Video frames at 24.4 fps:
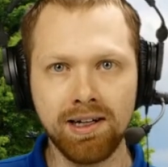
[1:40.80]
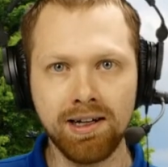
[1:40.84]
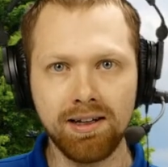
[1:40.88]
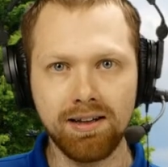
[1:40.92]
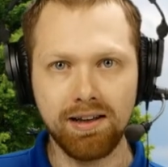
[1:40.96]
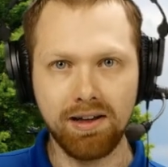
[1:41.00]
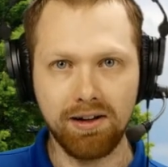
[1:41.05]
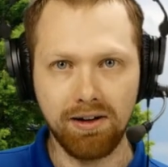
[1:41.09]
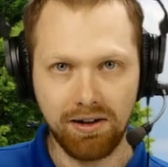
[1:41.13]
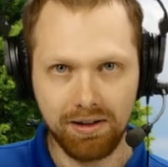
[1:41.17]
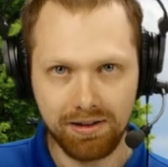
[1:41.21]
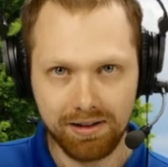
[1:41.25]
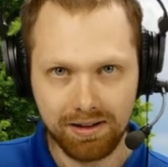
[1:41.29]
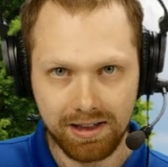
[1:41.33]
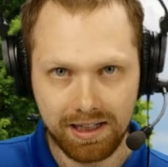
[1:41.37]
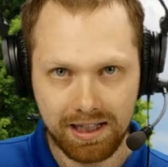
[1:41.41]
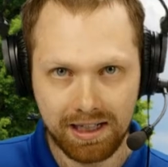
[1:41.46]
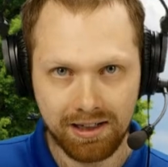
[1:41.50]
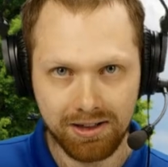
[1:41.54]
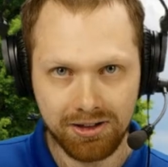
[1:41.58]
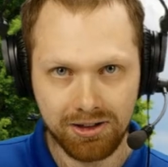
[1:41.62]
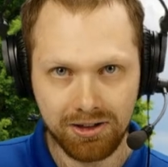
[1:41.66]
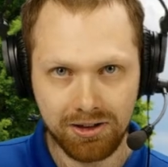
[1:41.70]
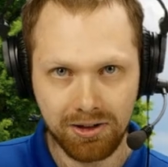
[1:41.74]
that on
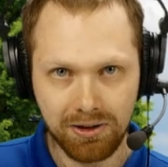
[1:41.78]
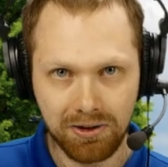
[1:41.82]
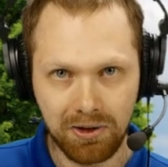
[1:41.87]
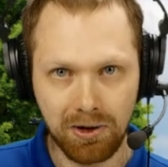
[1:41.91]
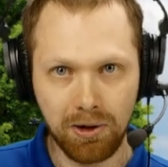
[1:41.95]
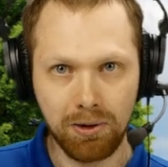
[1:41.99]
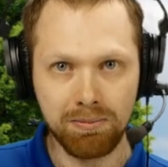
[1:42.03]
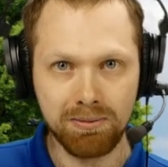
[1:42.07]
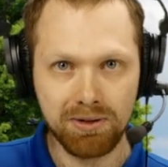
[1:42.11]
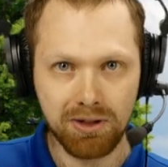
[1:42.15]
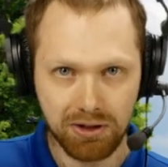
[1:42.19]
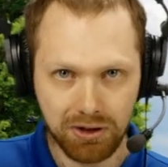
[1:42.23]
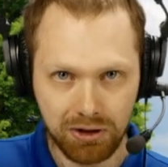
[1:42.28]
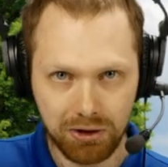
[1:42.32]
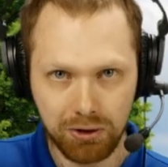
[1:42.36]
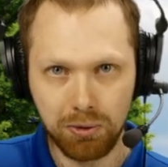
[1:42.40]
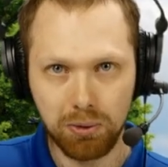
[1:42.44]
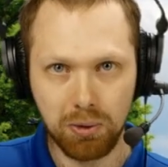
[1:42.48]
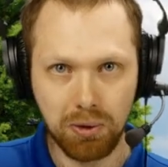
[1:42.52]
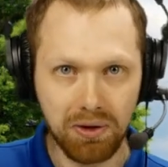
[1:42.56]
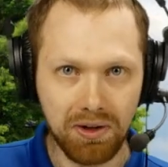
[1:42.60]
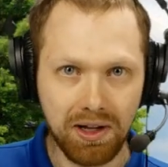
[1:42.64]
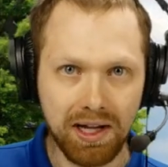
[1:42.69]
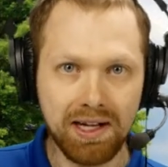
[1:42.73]
these terms you
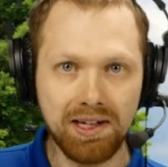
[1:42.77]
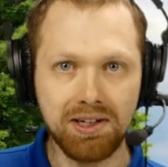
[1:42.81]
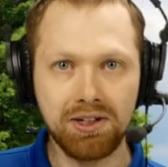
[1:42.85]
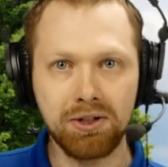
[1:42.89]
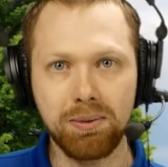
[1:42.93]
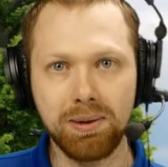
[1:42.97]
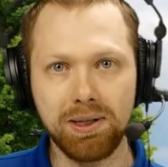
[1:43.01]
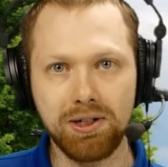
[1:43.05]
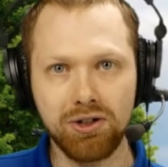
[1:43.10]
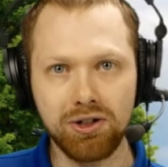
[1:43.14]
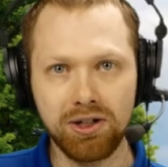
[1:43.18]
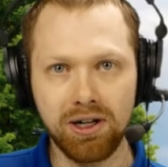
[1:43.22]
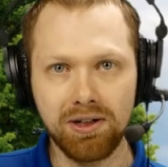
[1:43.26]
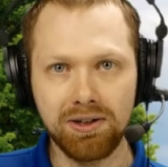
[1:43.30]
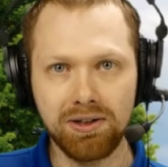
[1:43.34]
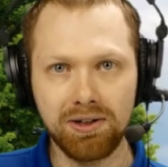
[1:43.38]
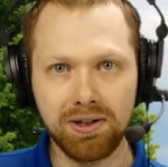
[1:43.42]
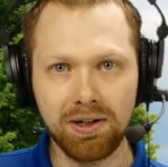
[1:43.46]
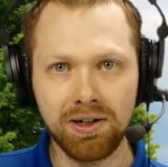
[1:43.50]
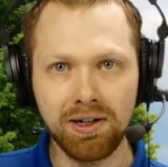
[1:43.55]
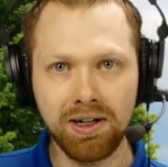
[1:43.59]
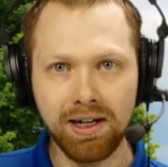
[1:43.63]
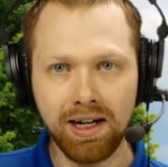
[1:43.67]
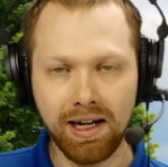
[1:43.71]
relate to each
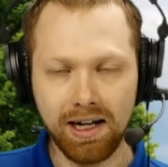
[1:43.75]
other.